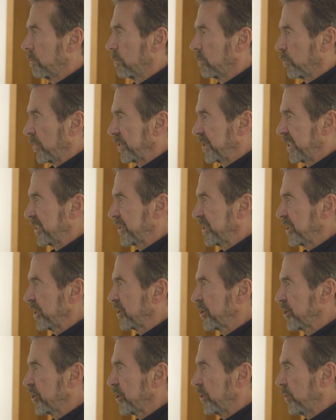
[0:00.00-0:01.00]

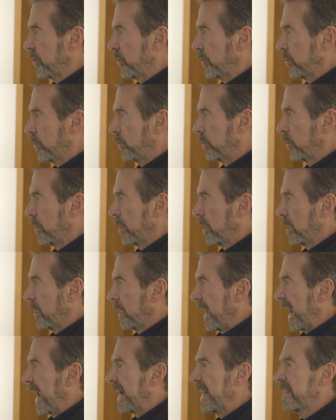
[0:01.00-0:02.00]
resistance to
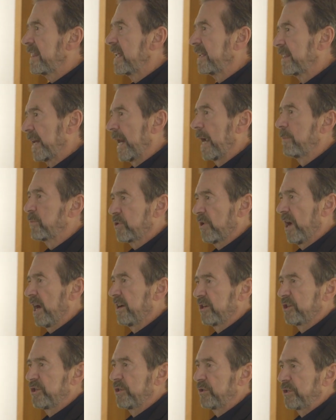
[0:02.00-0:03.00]
anything that I'm
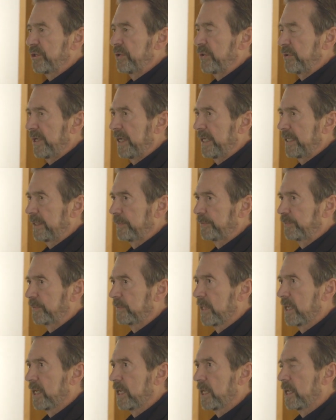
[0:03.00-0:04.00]
trying to do to it.
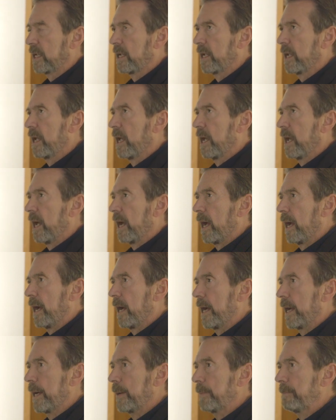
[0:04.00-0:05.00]

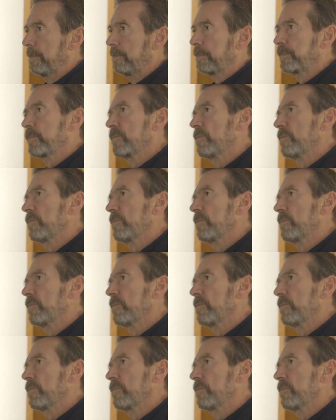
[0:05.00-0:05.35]
Um,